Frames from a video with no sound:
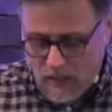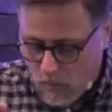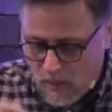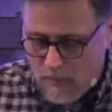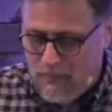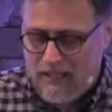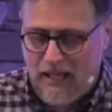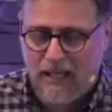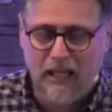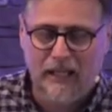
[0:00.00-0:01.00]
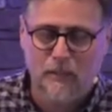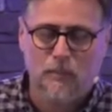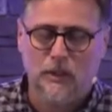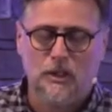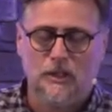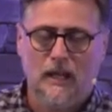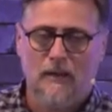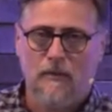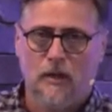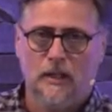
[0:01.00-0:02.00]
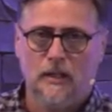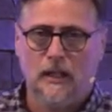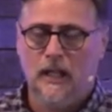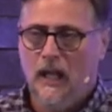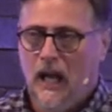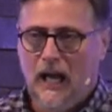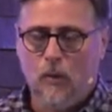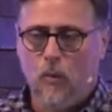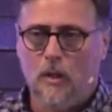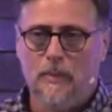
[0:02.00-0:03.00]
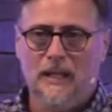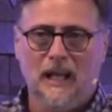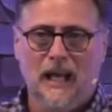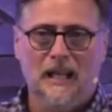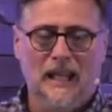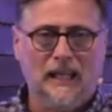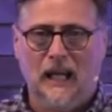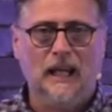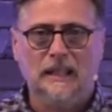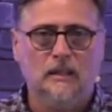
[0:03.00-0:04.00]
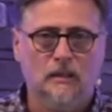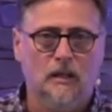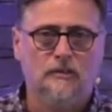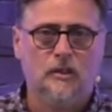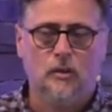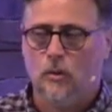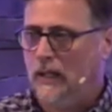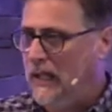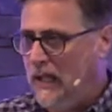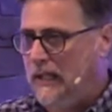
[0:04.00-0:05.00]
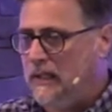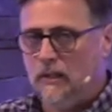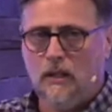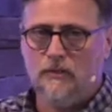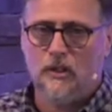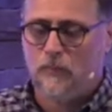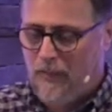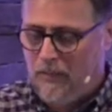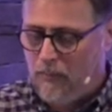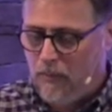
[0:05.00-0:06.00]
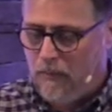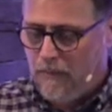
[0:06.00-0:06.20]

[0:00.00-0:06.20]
don't want to be that guy that preaches half-heartedly. I don't want to be the guy that kind of loves the Lord and kind of loves his people.